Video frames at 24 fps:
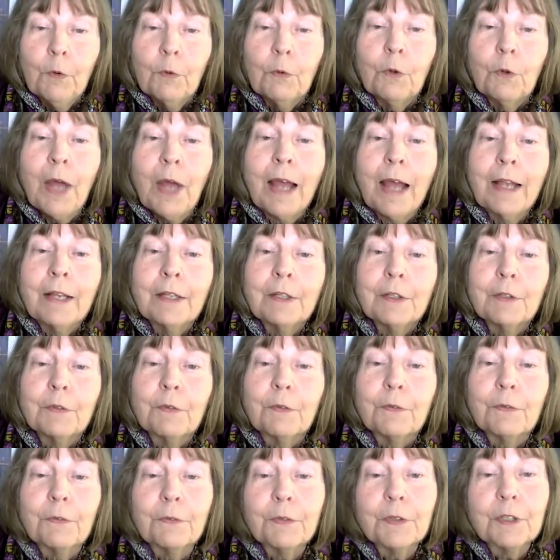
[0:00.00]
all kinds
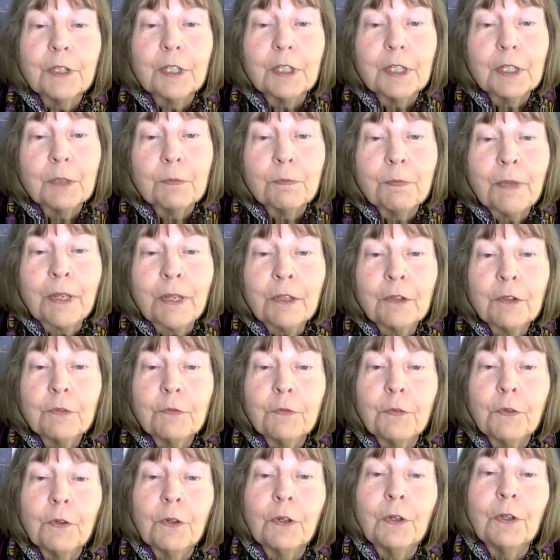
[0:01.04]
of
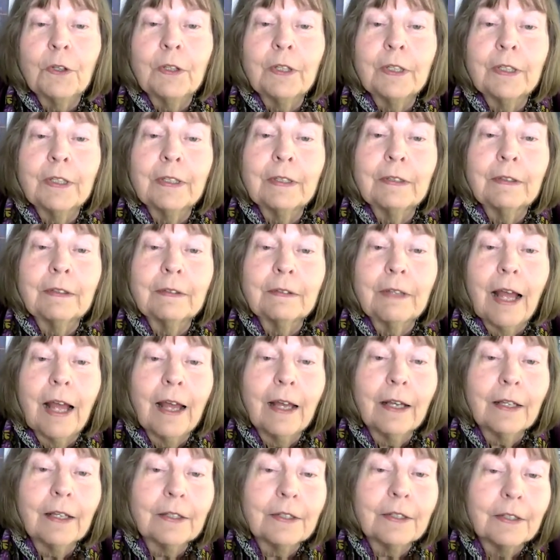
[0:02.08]
suspenseful and
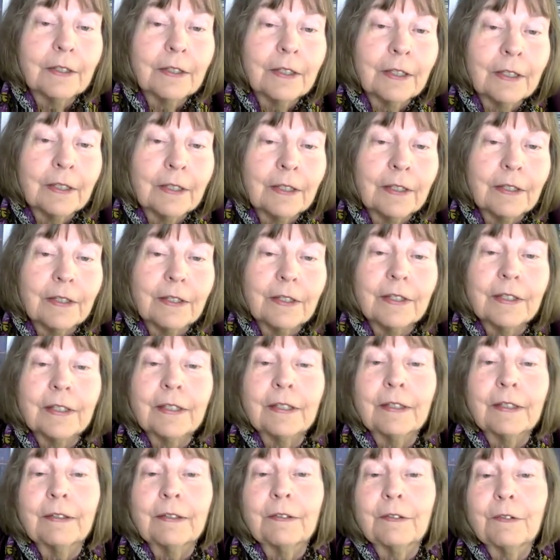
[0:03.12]
accidents
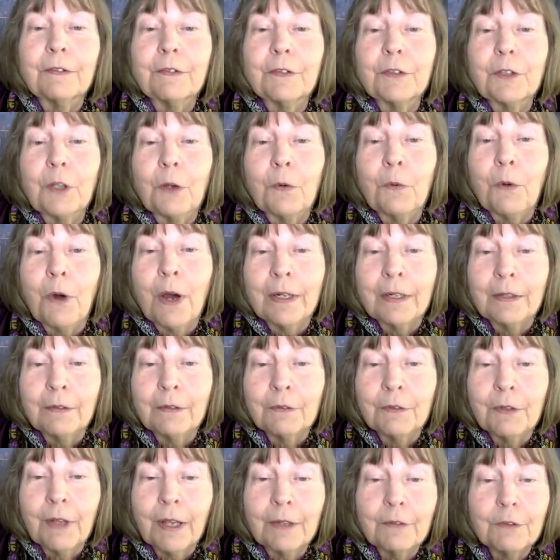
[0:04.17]
and so on.
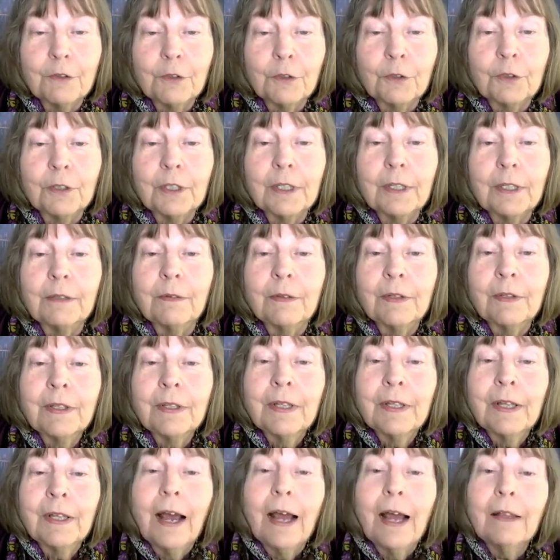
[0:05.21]
And
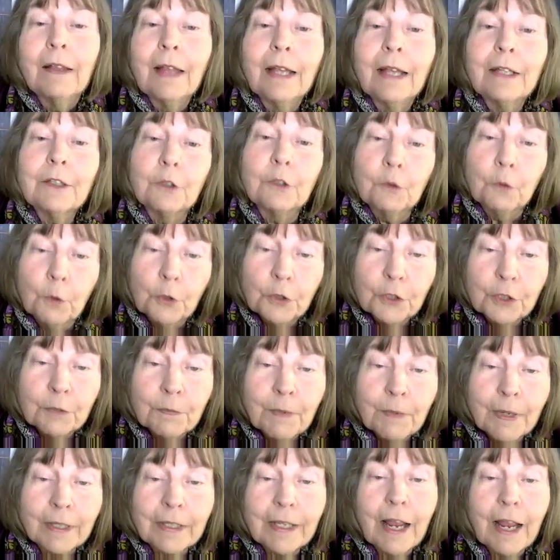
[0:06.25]
I like to torture
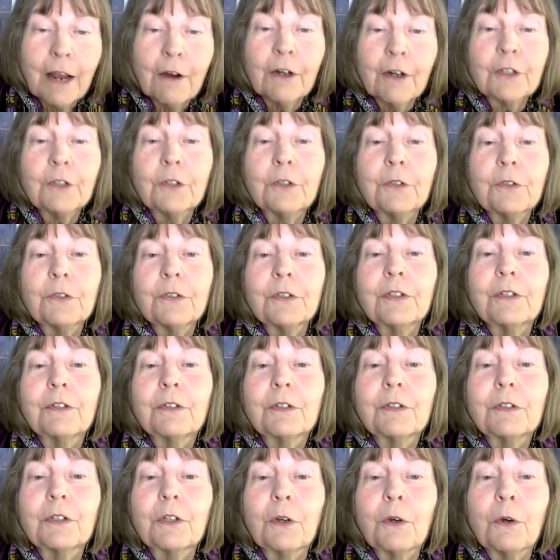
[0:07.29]
my characters.
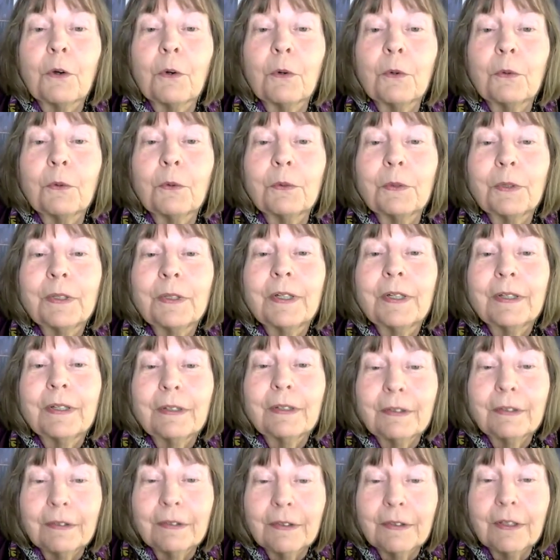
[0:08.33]
So
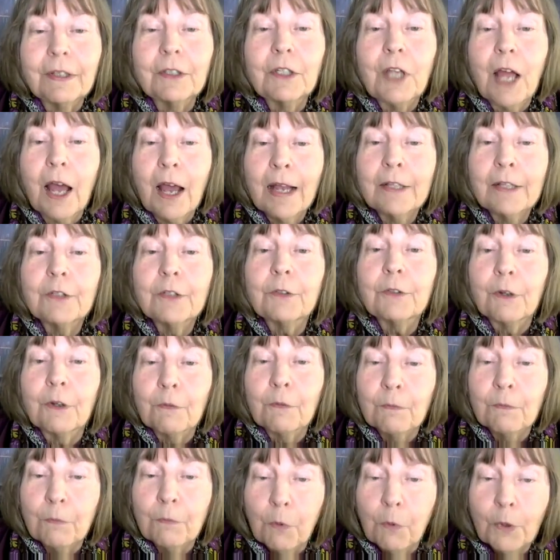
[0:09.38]
the tides
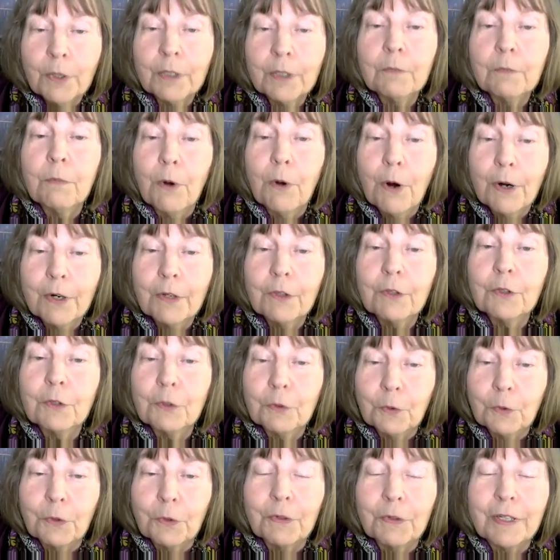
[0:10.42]
are an important part of the
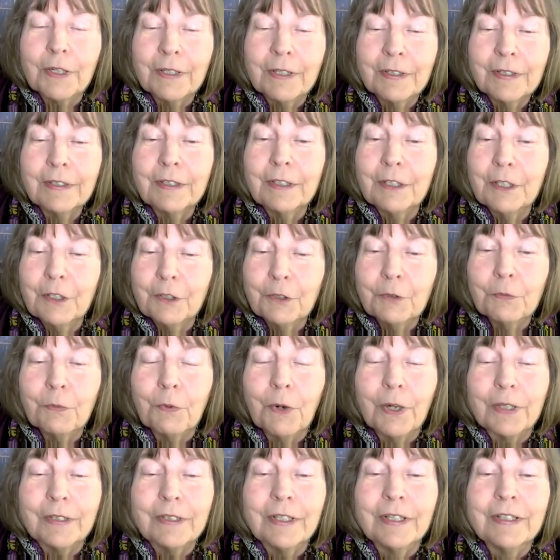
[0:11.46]
story in each
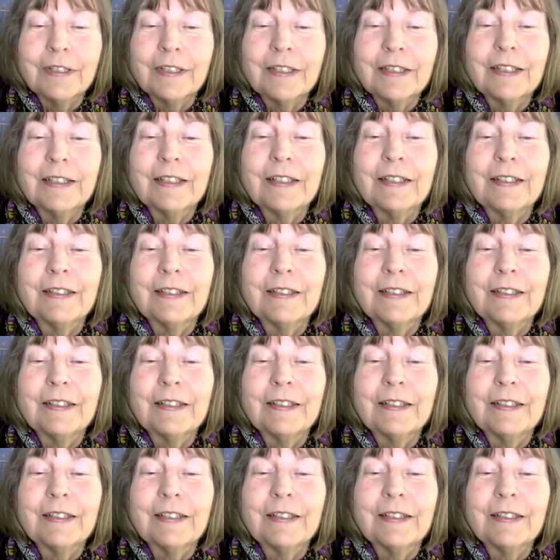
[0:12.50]
one.